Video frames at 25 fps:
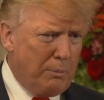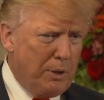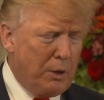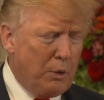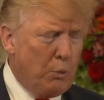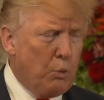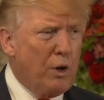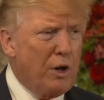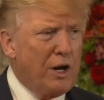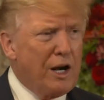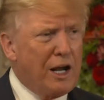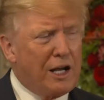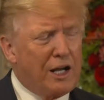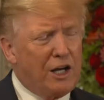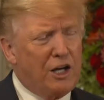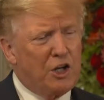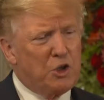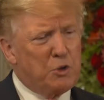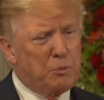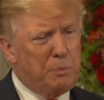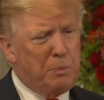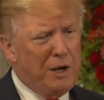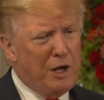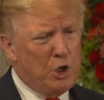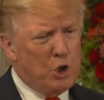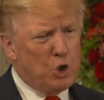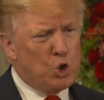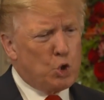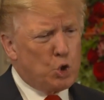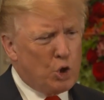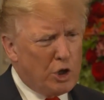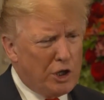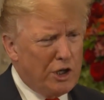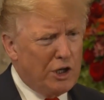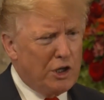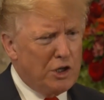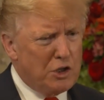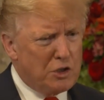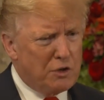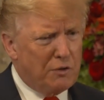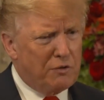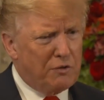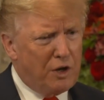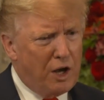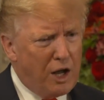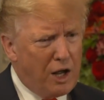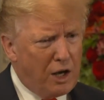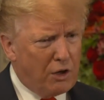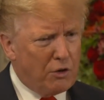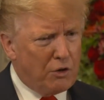but we're not going to spend trillions of
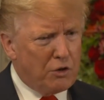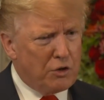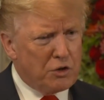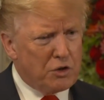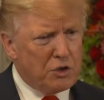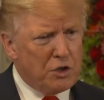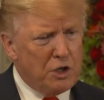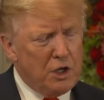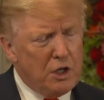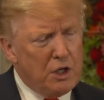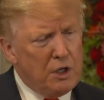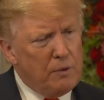dollars